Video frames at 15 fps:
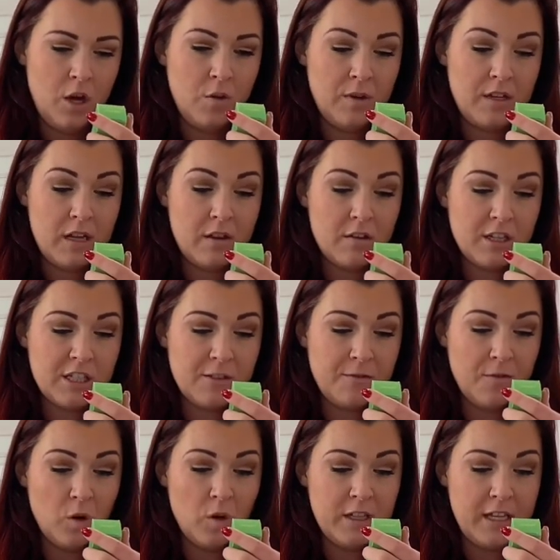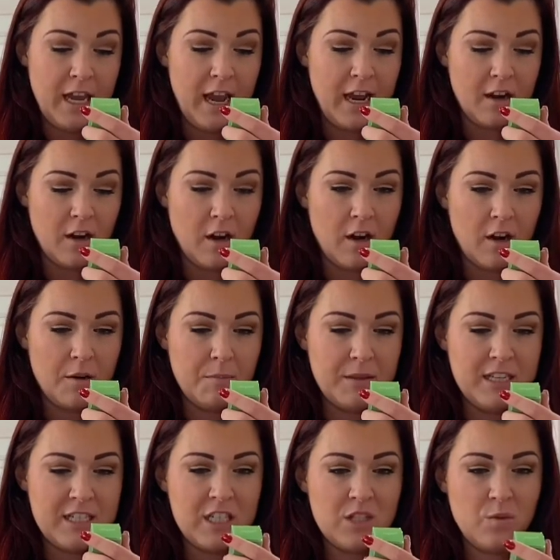another exfoliator, but
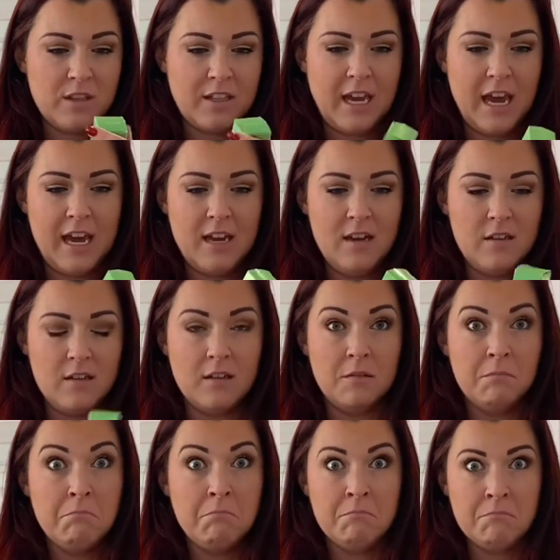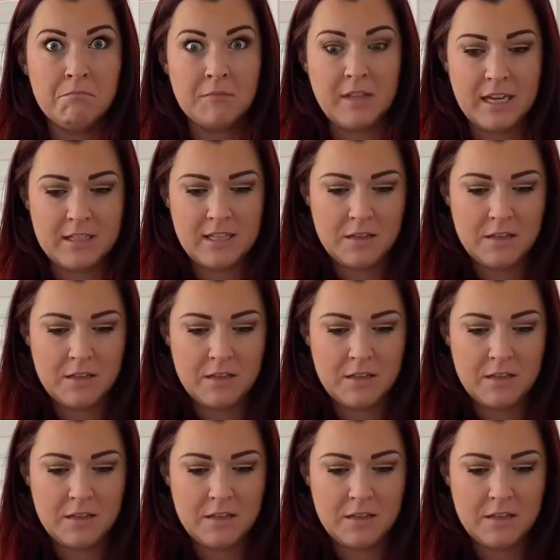this is with kale. That